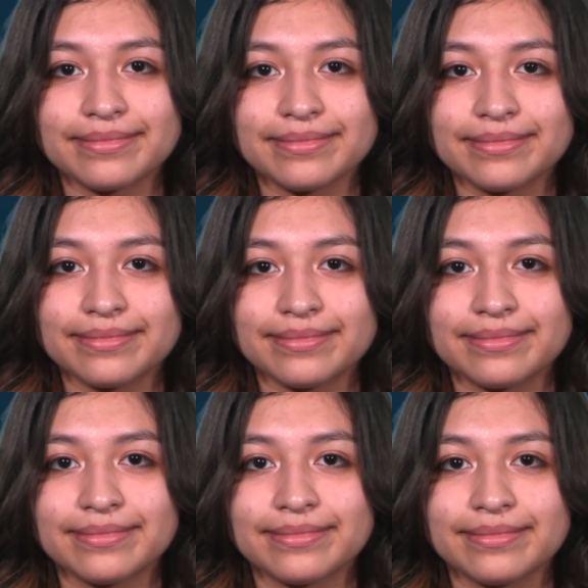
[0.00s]

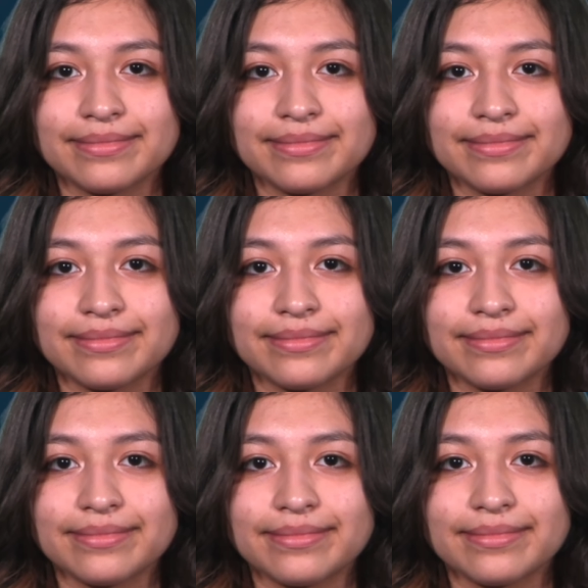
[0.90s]

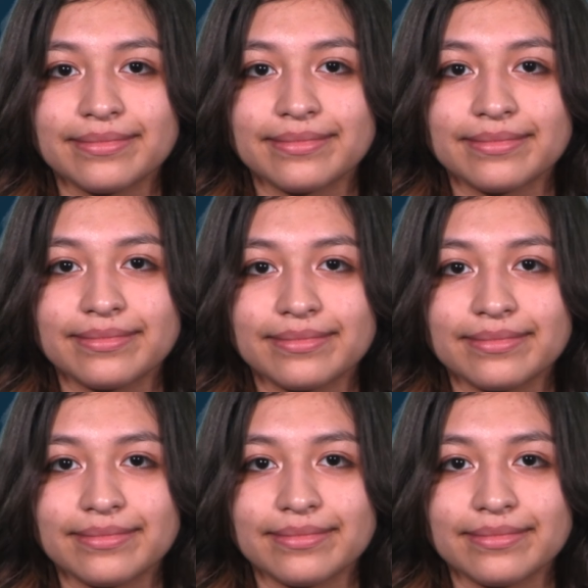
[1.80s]
(not speaking)